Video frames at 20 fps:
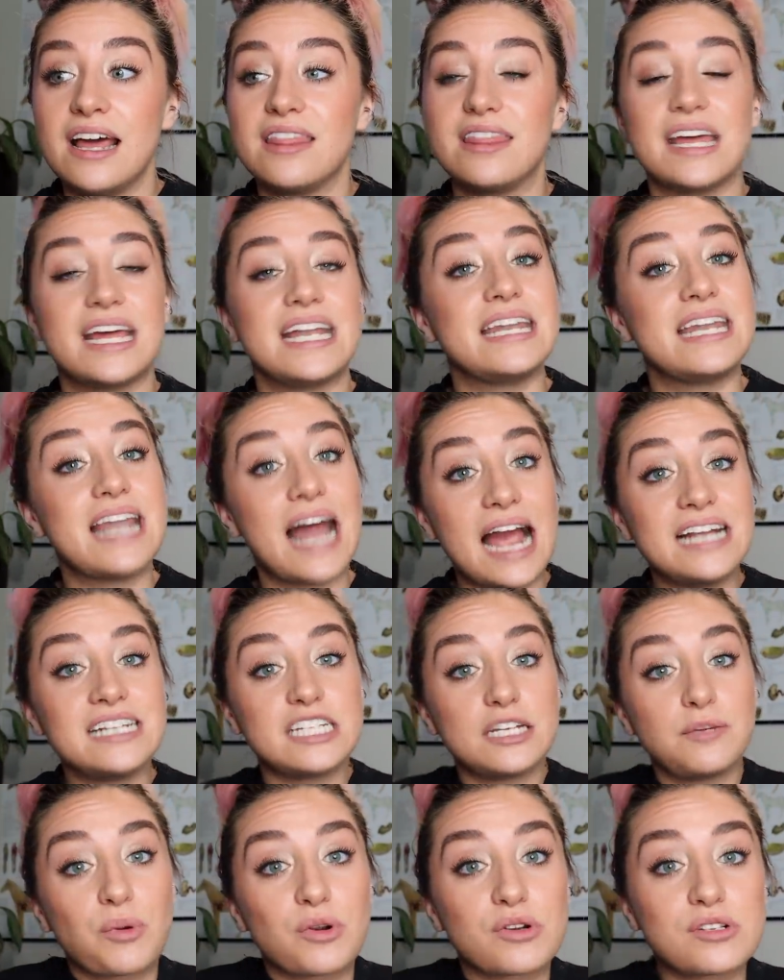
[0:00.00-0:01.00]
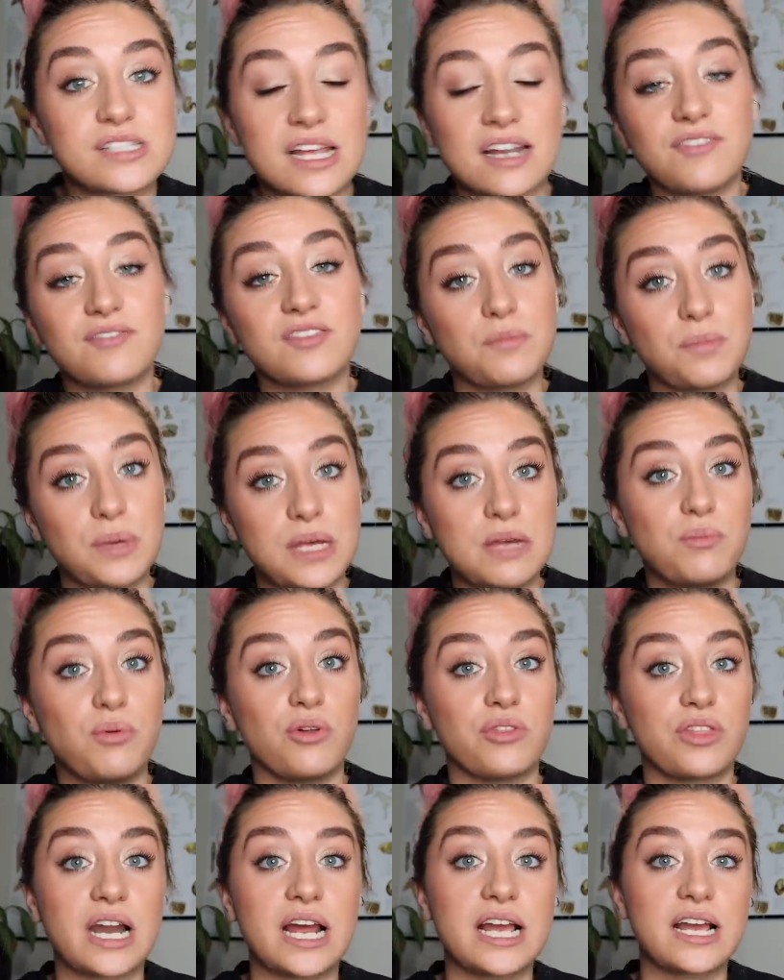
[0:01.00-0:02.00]
that 90% of the
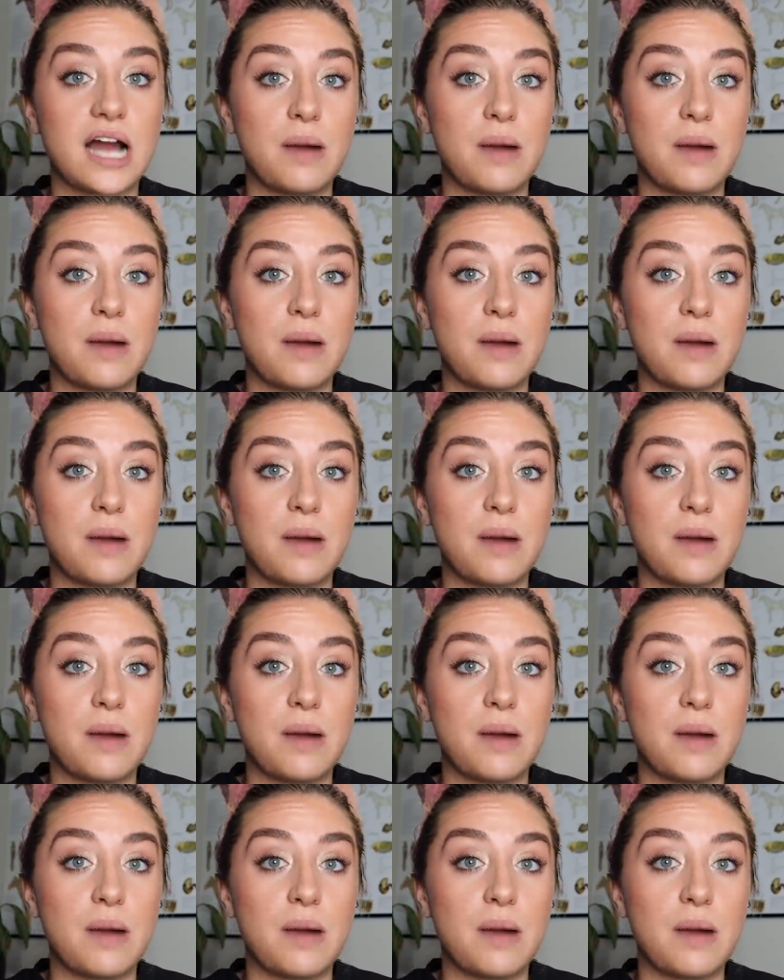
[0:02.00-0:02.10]
people that I